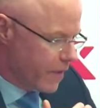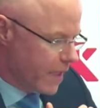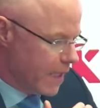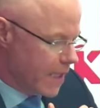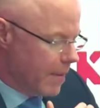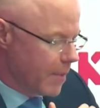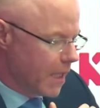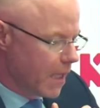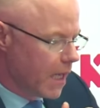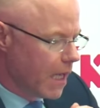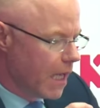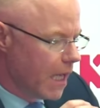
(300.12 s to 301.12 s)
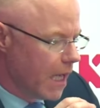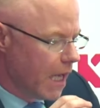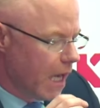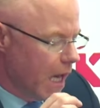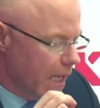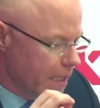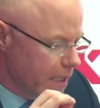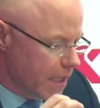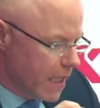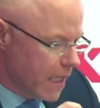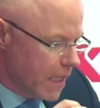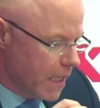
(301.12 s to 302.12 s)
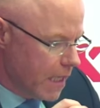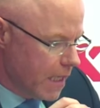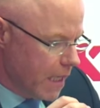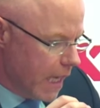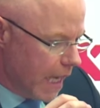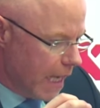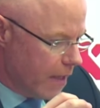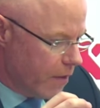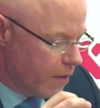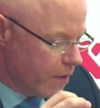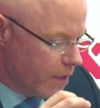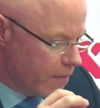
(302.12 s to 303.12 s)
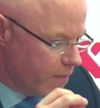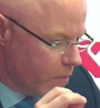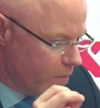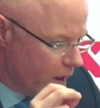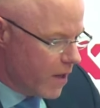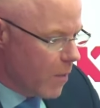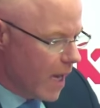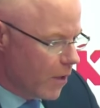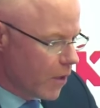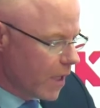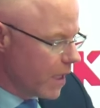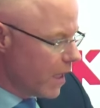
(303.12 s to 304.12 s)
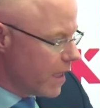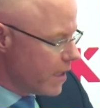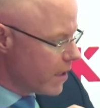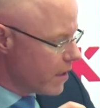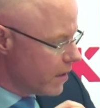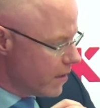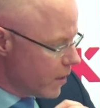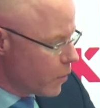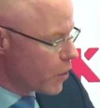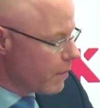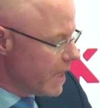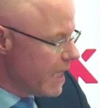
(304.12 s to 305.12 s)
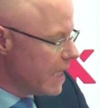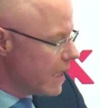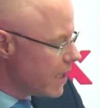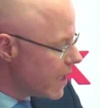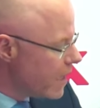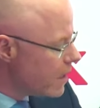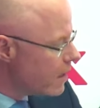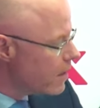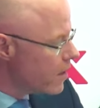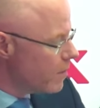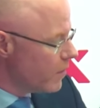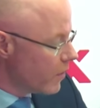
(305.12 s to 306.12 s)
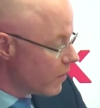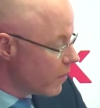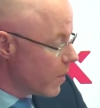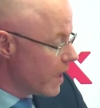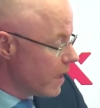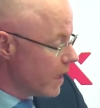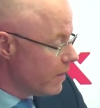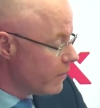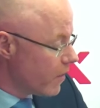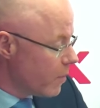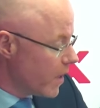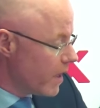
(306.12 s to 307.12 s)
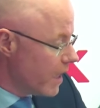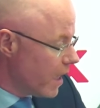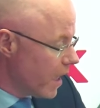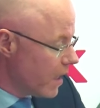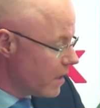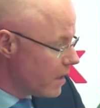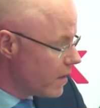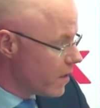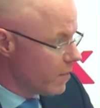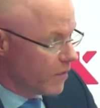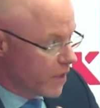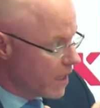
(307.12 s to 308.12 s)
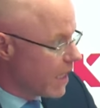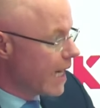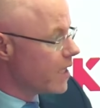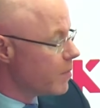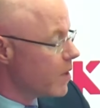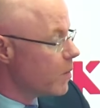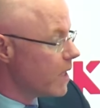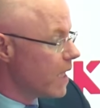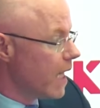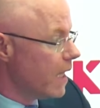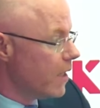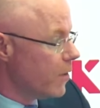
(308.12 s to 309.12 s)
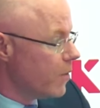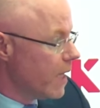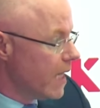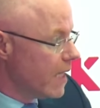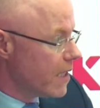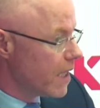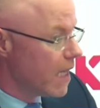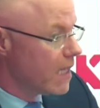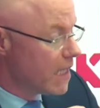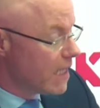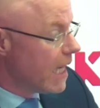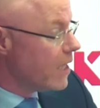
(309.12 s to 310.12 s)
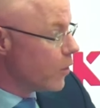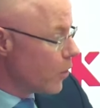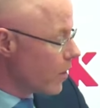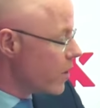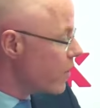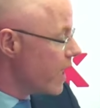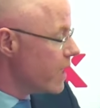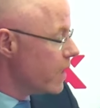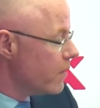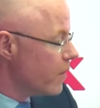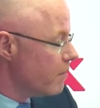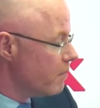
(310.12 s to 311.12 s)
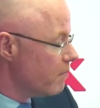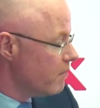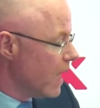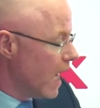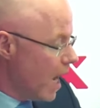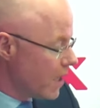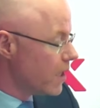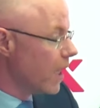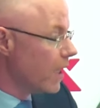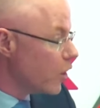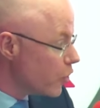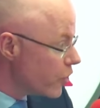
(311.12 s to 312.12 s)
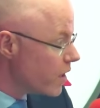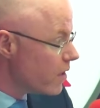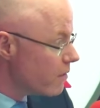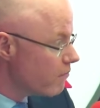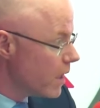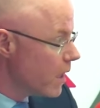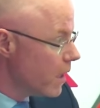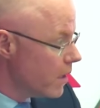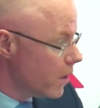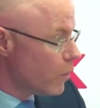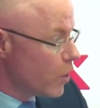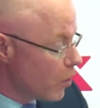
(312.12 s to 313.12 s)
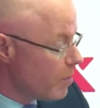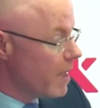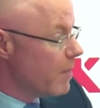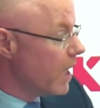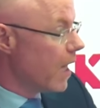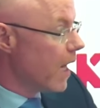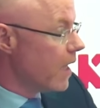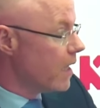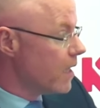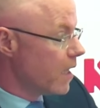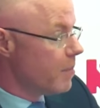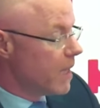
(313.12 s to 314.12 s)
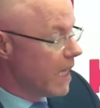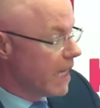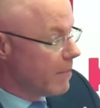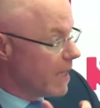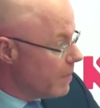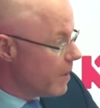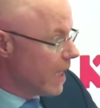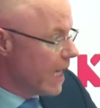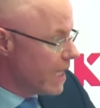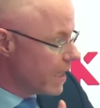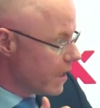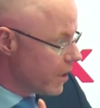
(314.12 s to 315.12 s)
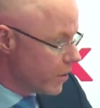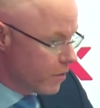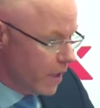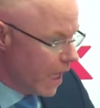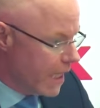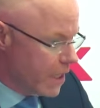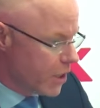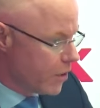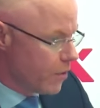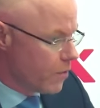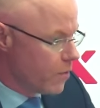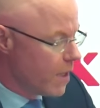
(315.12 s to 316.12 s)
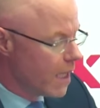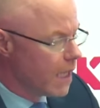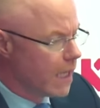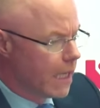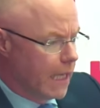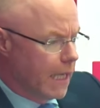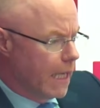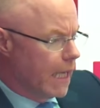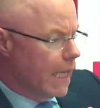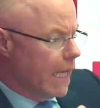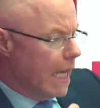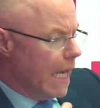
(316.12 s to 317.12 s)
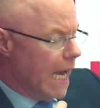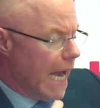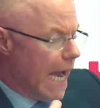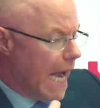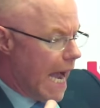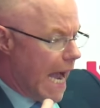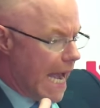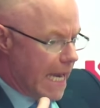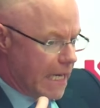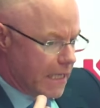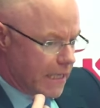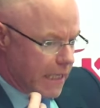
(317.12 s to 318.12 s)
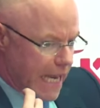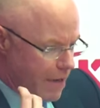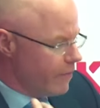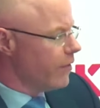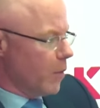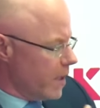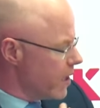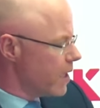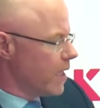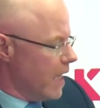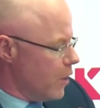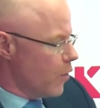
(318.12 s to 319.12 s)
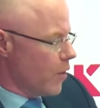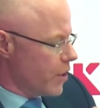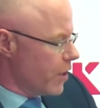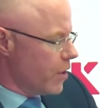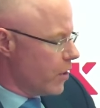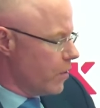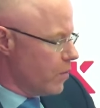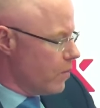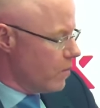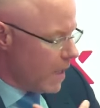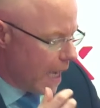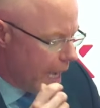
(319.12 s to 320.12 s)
things happening. I see there is very well organized social media dissent, some of it from within Ireland. Some of it, the experts will tell you, is state orchestrated from hostile countries. So young people in Ireland are being manipulated to, lied to, and influenced in order to,